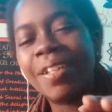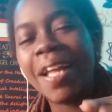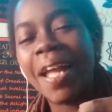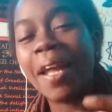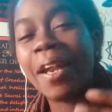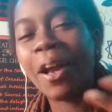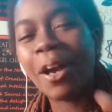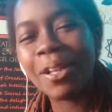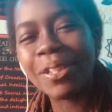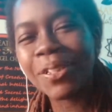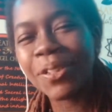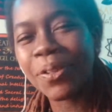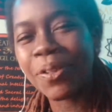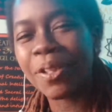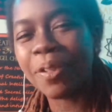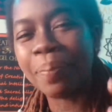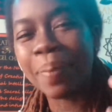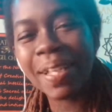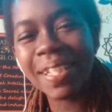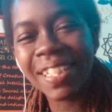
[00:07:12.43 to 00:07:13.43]
And also,
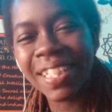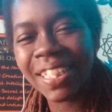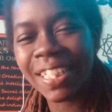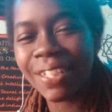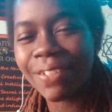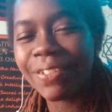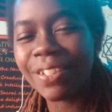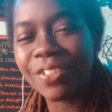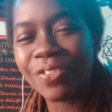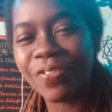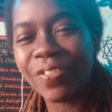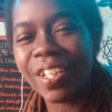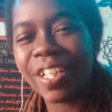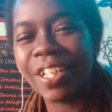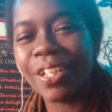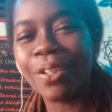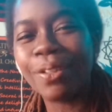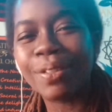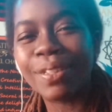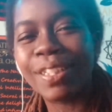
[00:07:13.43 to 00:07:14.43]
the basics of these
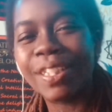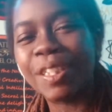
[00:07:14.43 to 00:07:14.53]
videos